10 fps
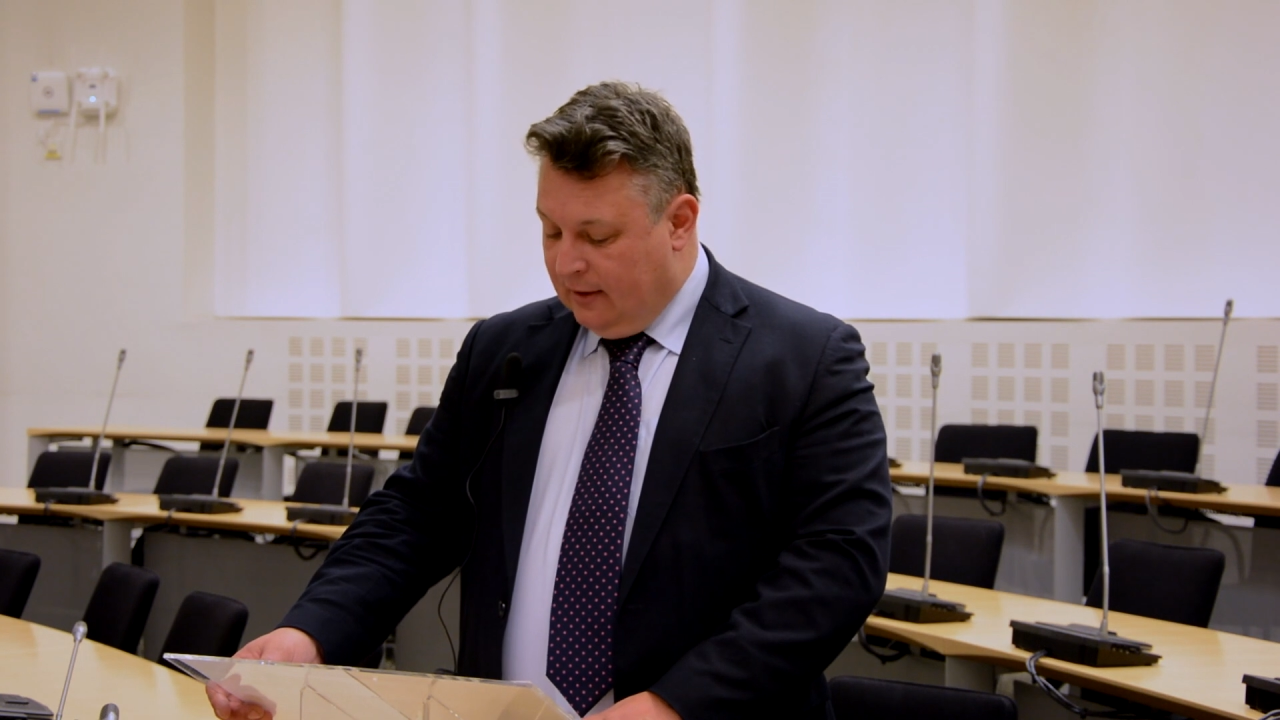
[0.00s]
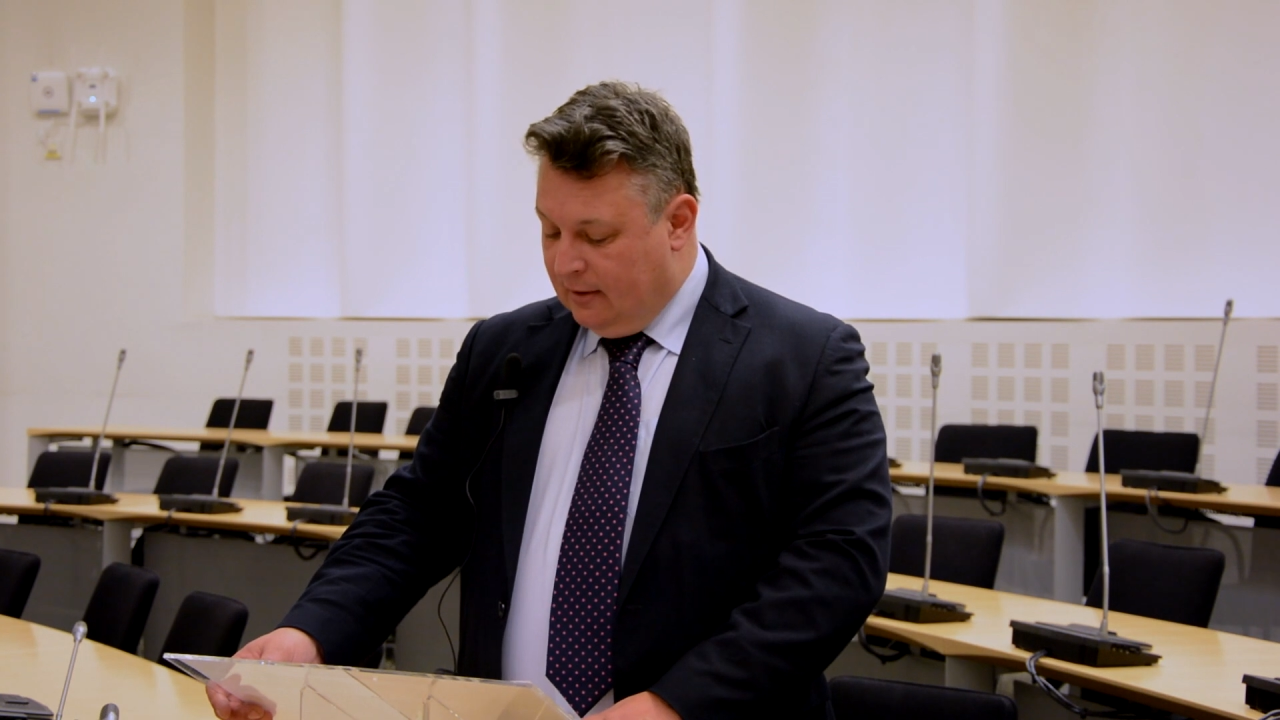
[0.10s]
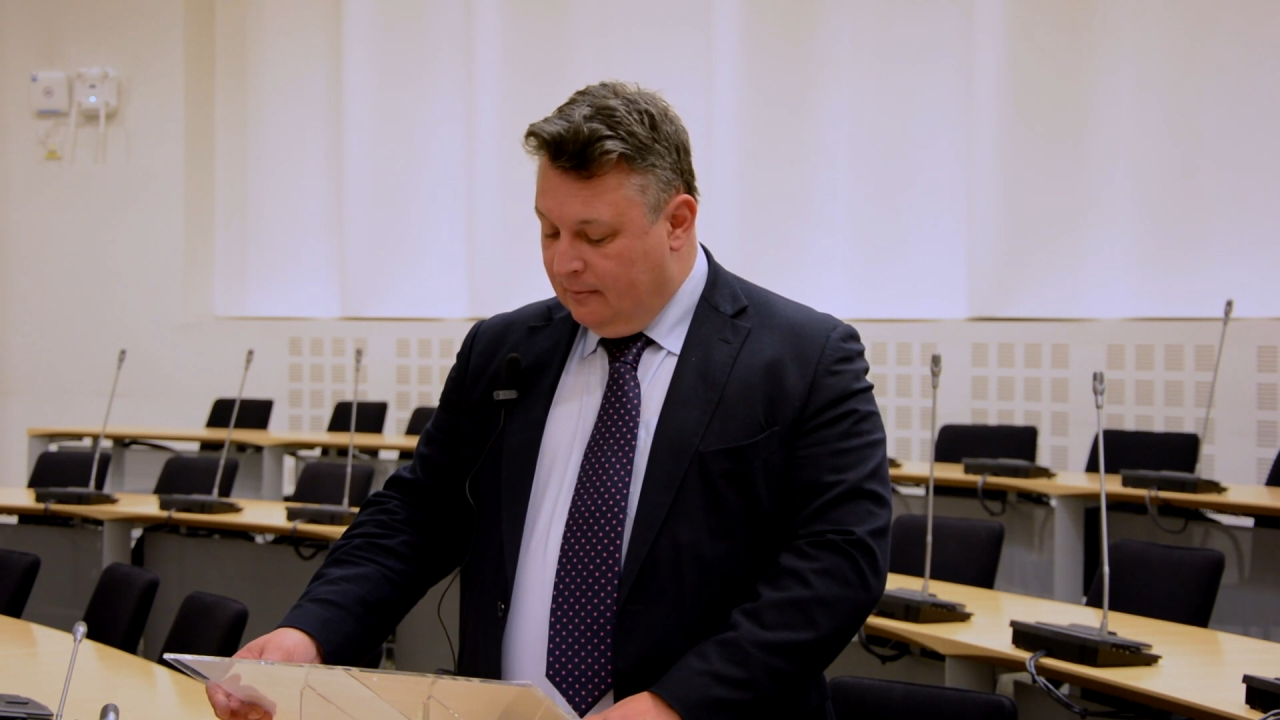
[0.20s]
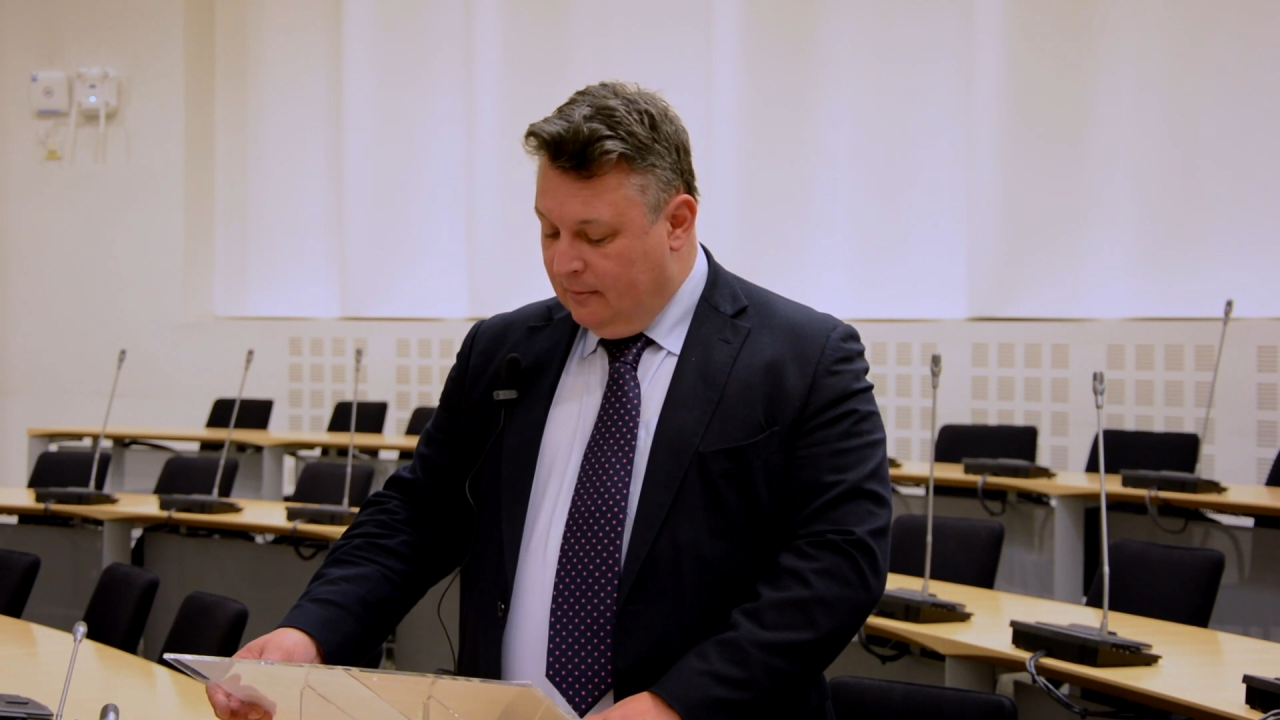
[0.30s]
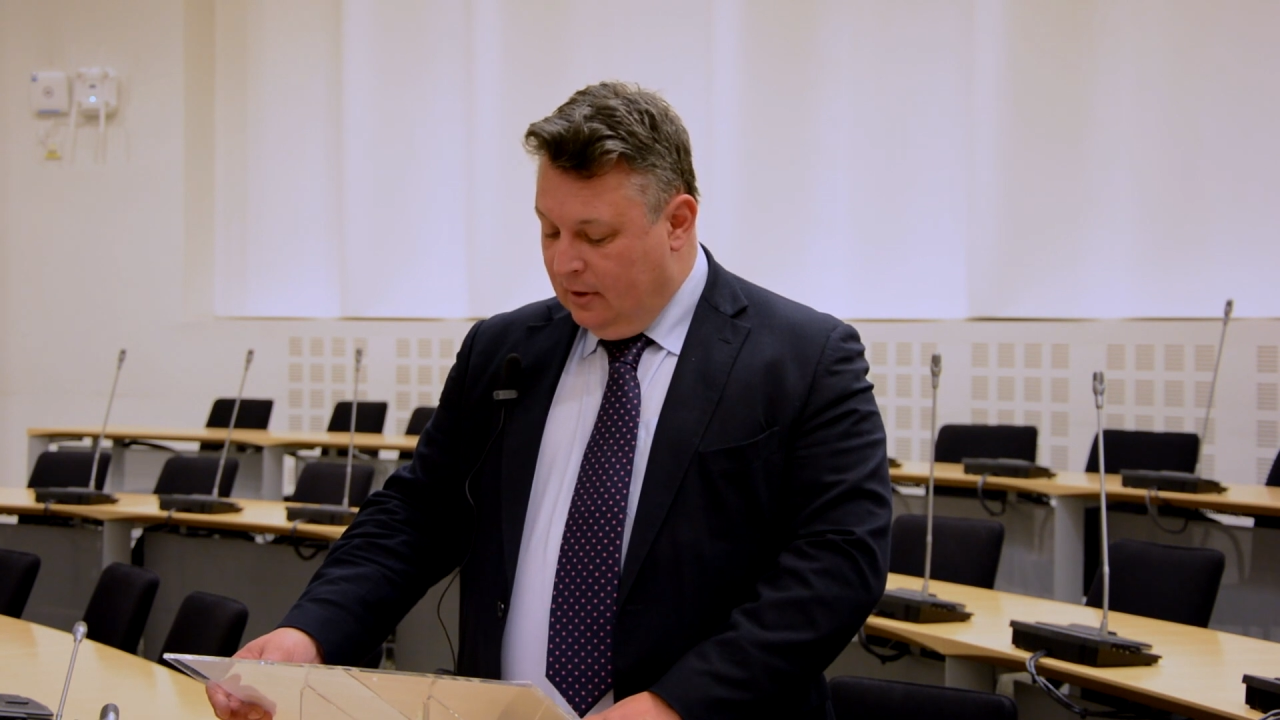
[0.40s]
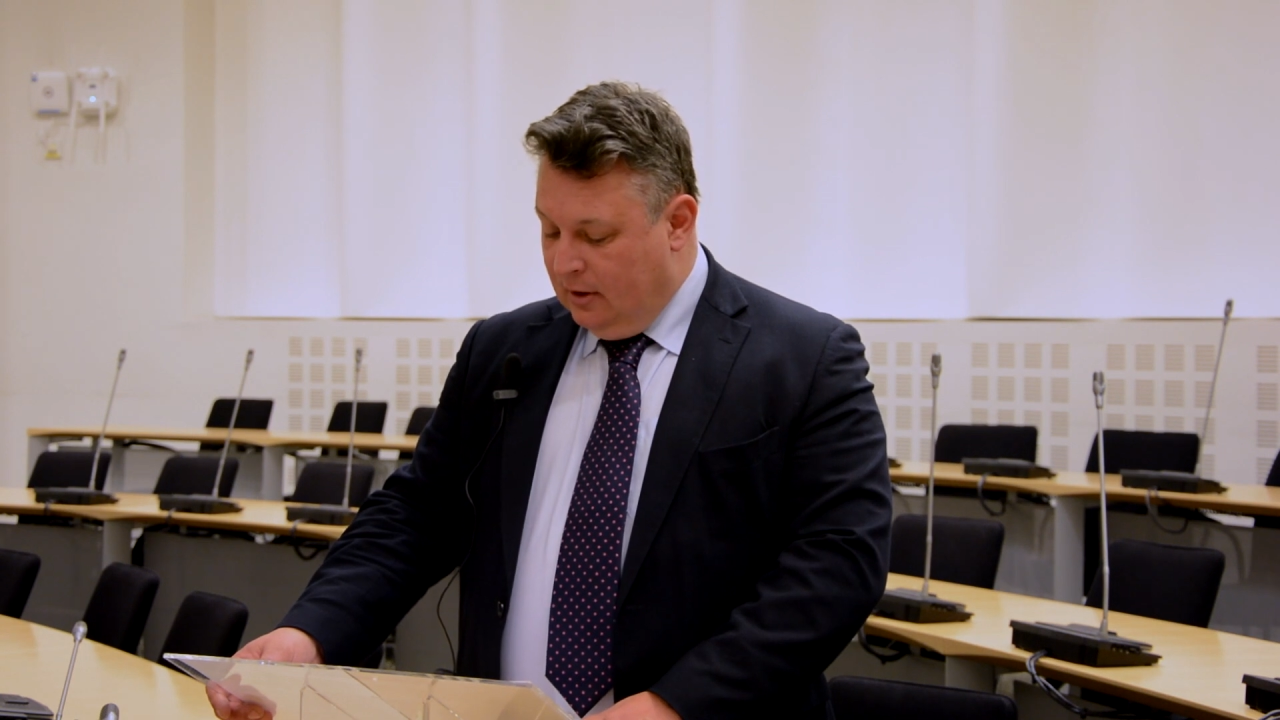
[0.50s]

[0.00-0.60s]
them,